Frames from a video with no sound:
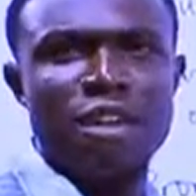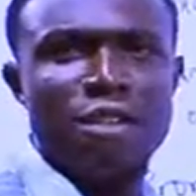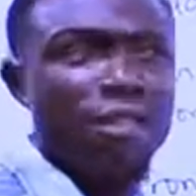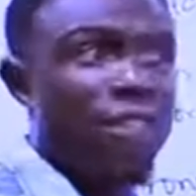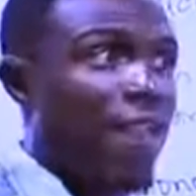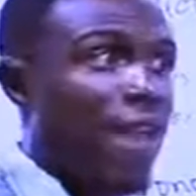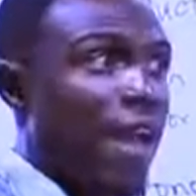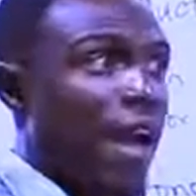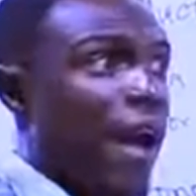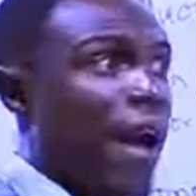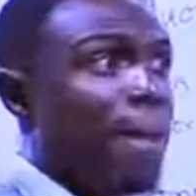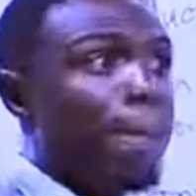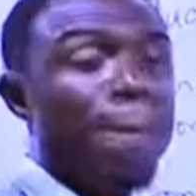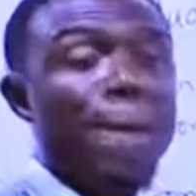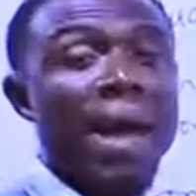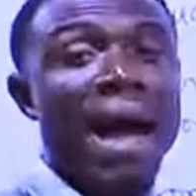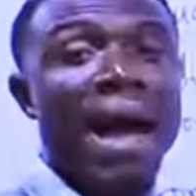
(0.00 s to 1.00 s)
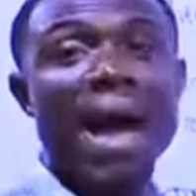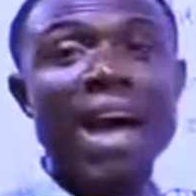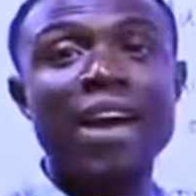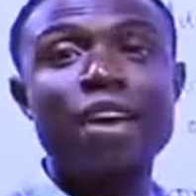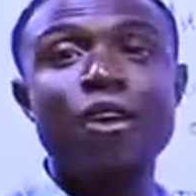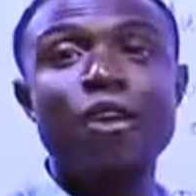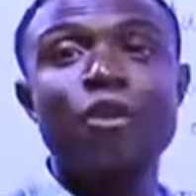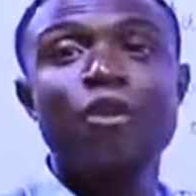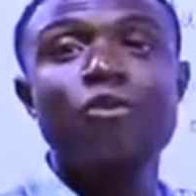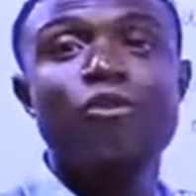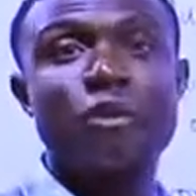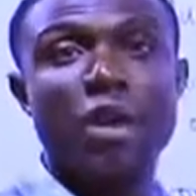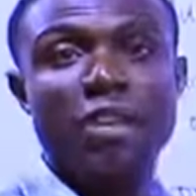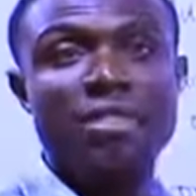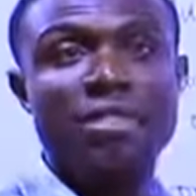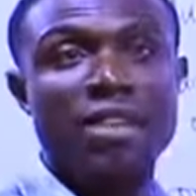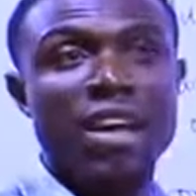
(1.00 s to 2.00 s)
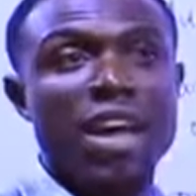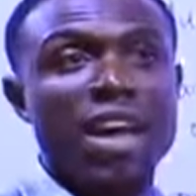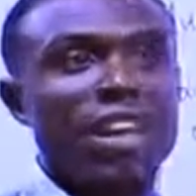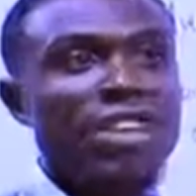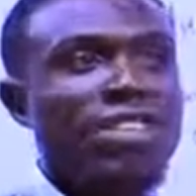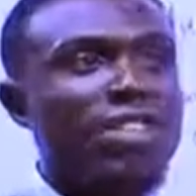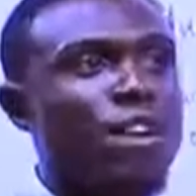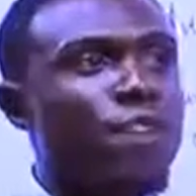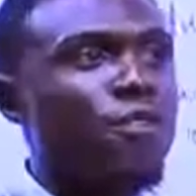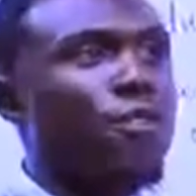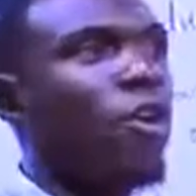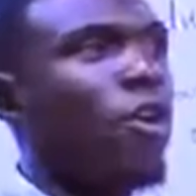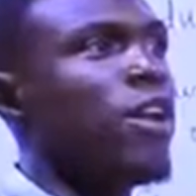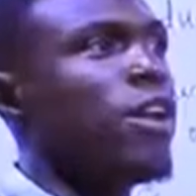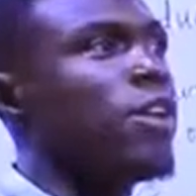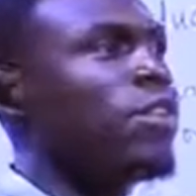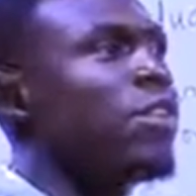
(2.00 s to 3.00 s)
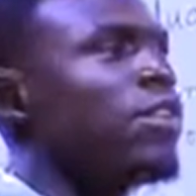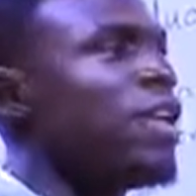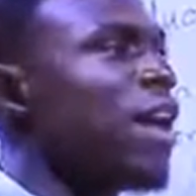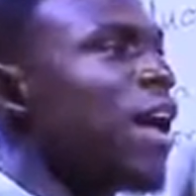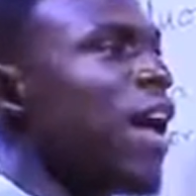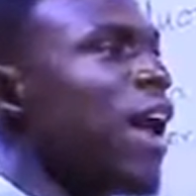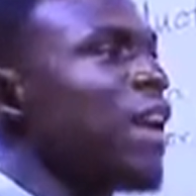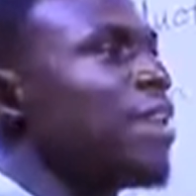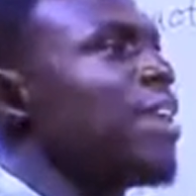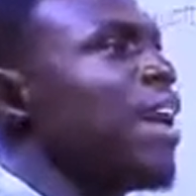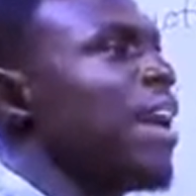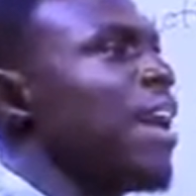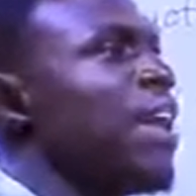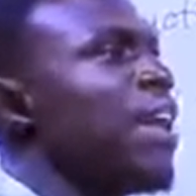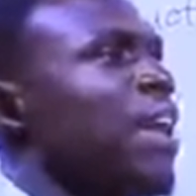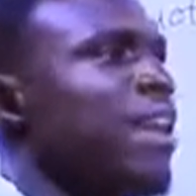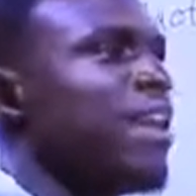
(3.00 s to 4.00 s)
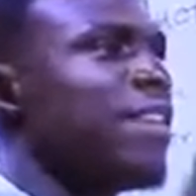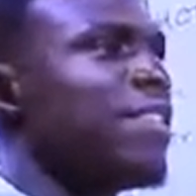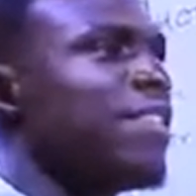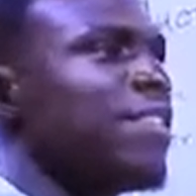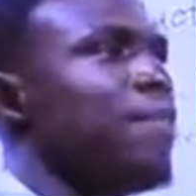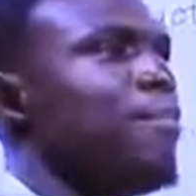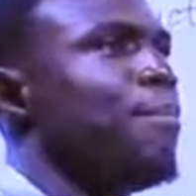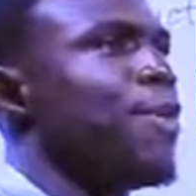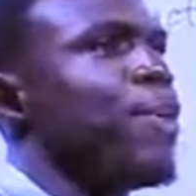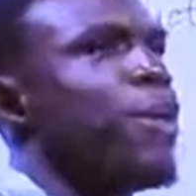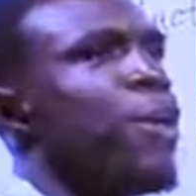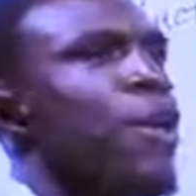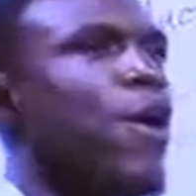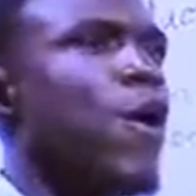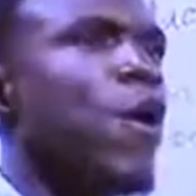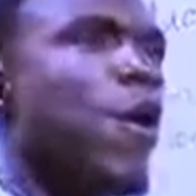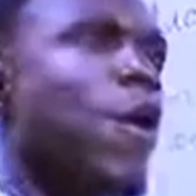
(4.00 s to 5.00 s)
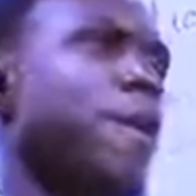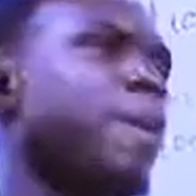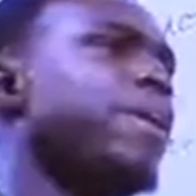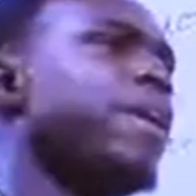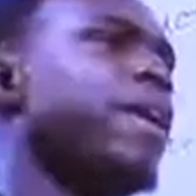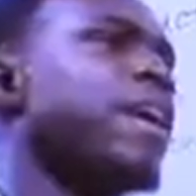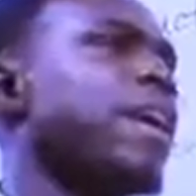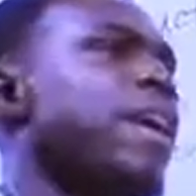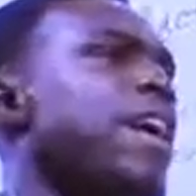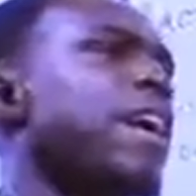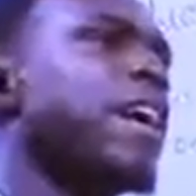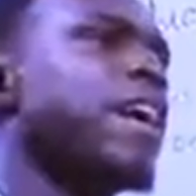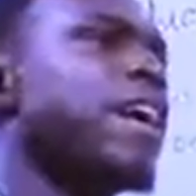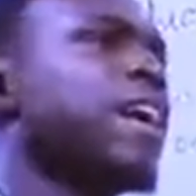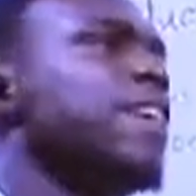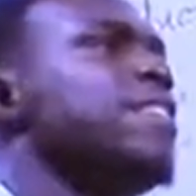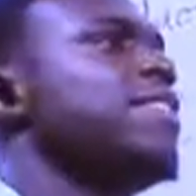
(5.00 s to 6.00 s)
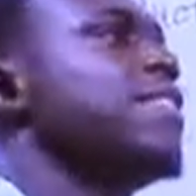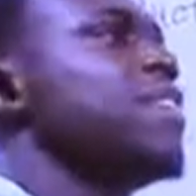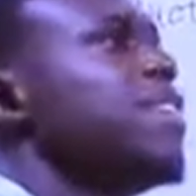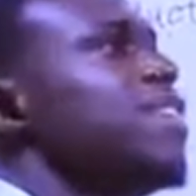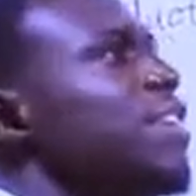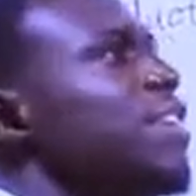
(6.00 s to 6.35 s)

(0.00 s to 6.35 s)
They are my friends. Instead of calling Ada, Simbi, Obi, Kanjiki,